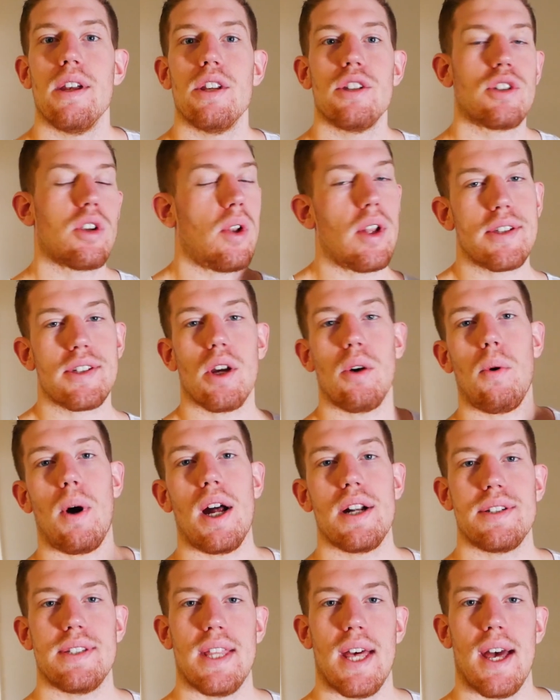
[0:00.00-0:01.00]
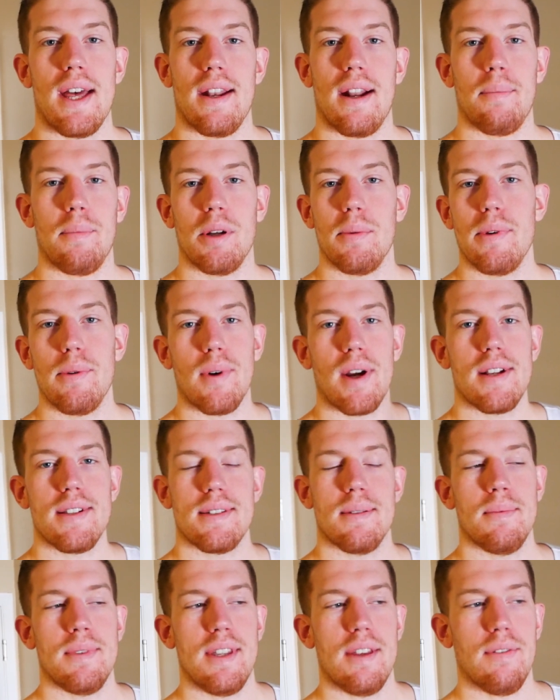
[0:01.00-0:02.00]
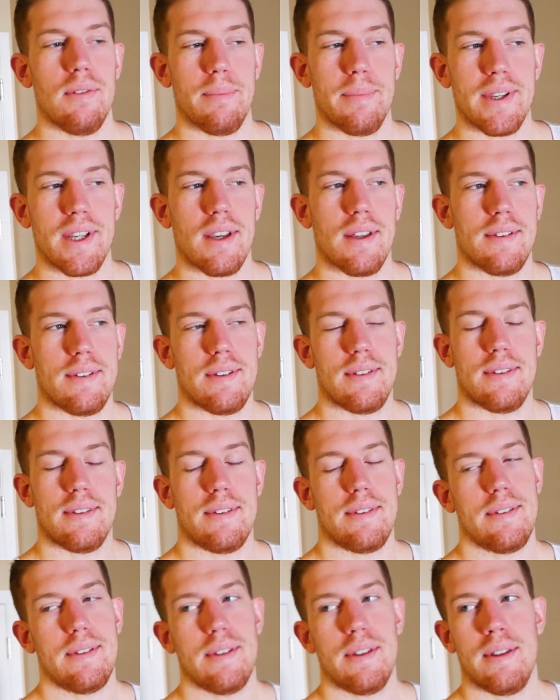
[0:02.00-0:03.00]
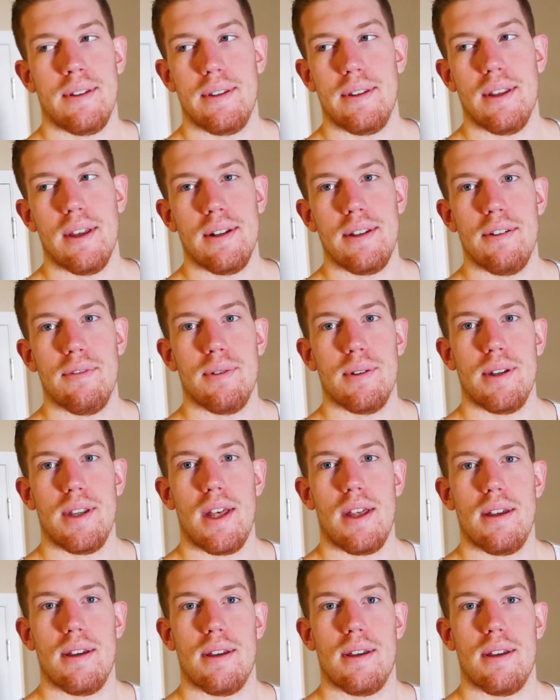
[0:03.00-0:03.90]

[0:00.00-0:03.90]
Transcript: So let's go watch that. I'm gonna be wearing something different because it's a, a different day.